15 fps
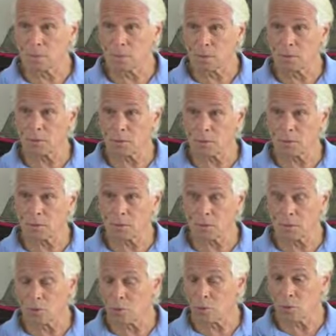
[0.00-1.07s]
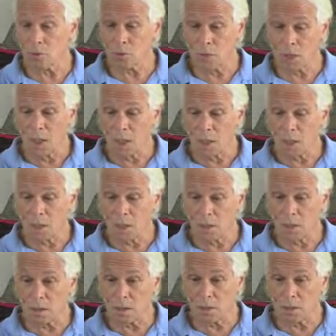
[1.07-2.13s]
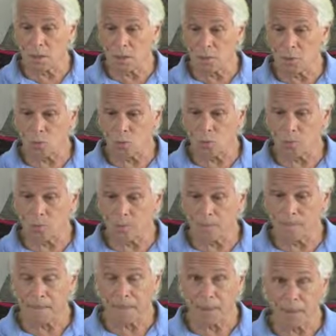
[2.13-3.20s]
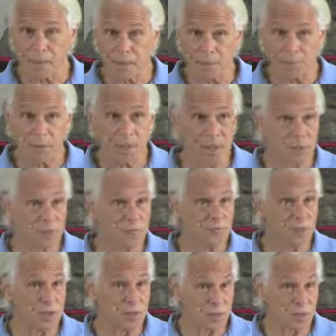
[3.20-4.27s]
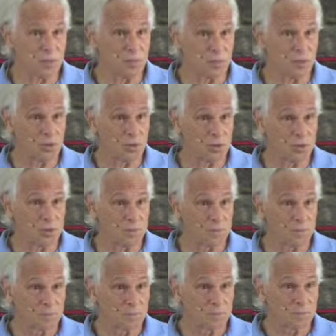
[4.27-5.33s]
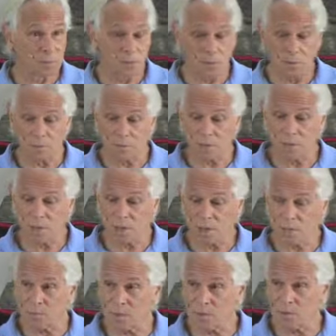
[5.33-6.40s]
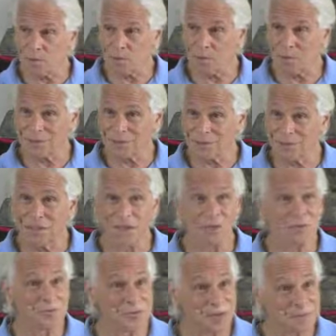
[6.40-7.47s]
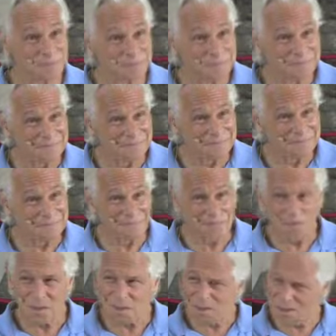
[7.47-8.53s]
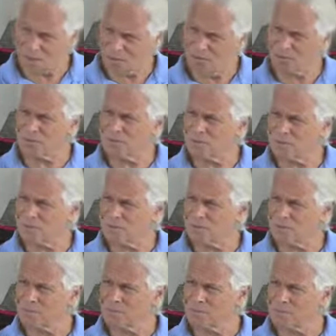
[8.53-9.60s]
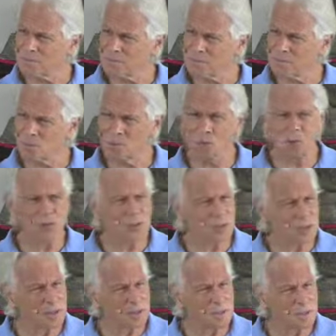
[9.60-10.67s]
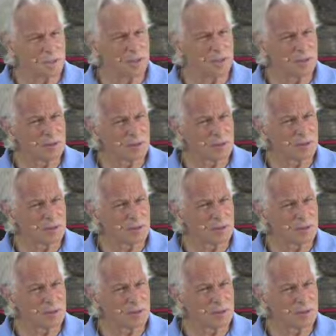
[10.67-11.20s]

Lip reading: Right? So, in a positive way that could be good, because I might take care of them, care for them, nurture them, right?